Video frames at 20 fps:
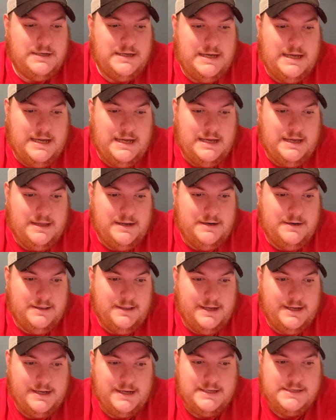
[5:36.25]
And
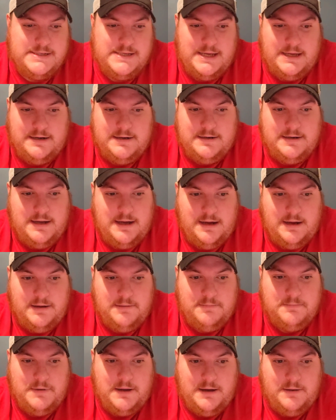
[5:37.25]
like I said,
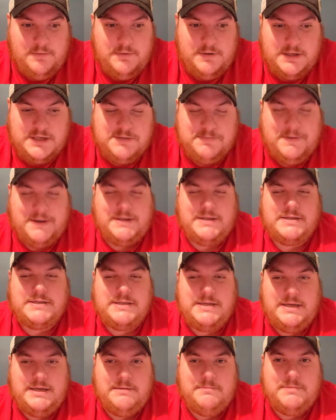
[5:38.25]
I would expect to
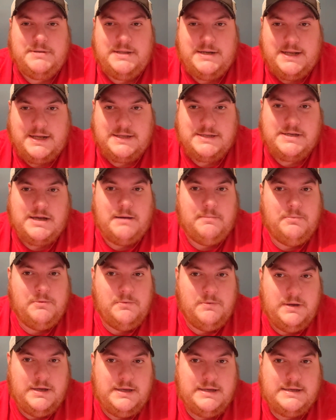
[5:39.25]
see him in the next couple
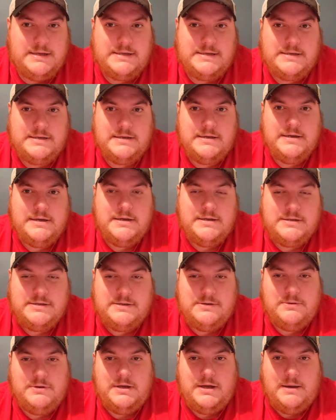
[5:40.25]
weeks
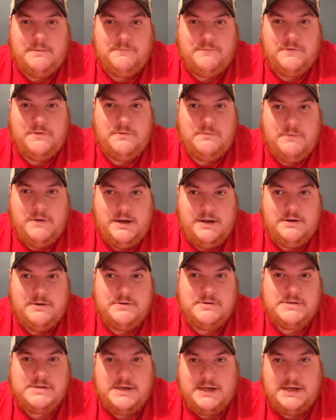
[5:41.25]
suiting up for the Raiders,